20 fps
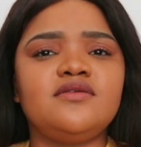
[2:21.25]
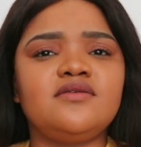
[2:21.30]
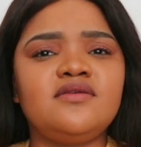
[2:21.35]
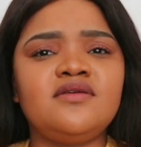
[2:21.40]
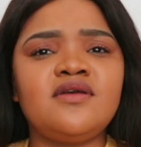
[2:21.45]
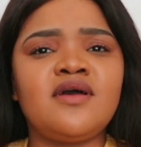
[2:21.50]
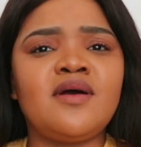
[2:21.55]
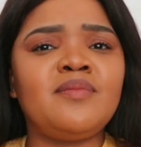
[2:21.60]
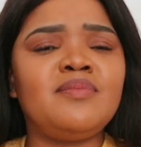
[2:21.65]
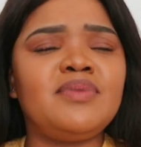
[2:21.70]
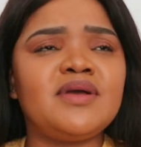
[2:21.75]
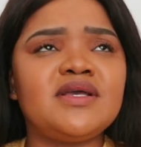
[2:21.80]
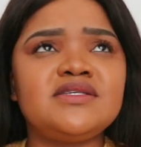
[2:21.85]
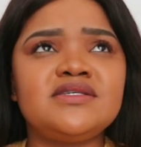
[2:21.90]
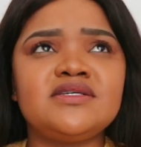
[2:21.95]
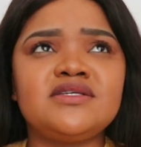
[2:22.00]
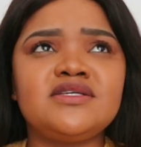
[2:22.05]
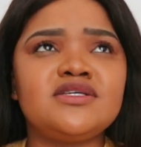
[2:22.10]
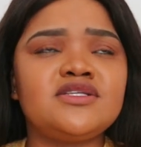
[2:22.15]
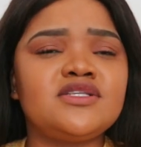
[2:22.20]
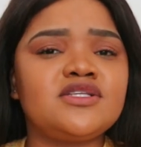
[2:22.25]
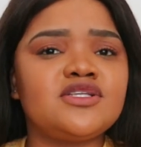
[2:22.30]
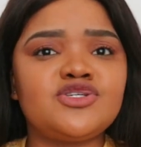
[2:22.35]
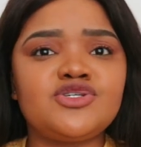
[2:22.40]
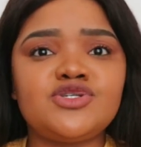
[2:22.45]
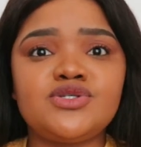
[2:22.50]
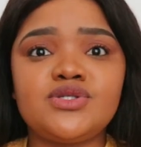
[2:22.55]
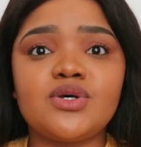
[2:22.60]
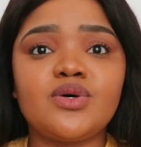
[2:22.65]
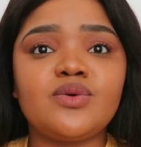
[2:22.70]
Basically
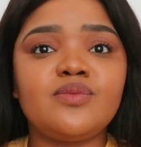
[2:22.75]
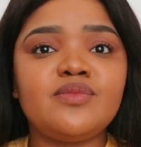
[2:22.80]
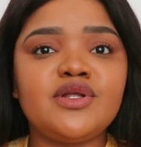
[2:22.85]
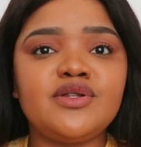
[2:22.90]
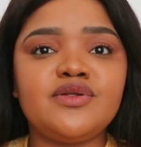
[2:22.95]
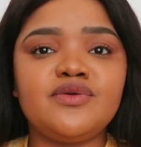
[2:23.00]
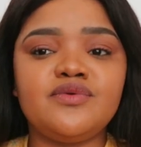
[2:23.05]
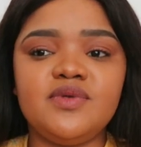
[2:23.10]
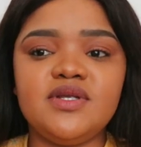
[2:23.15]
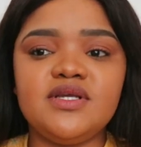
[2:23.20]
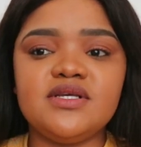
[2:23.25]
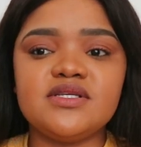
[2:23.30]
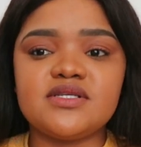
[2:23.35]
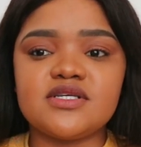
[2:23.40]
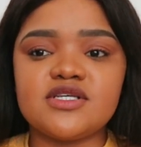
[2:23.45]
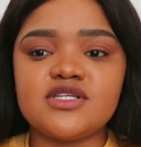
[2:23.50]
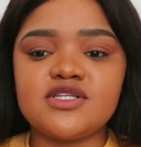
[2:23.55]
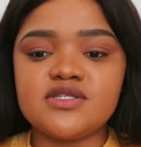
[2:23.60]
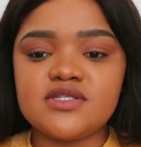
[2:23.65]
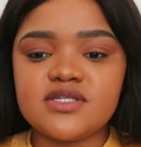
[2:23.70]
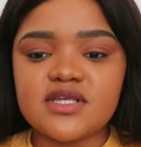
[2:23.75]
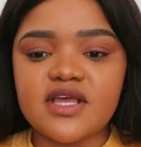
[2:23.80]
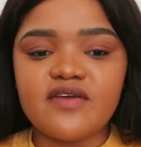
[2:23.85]
there's so many reasons.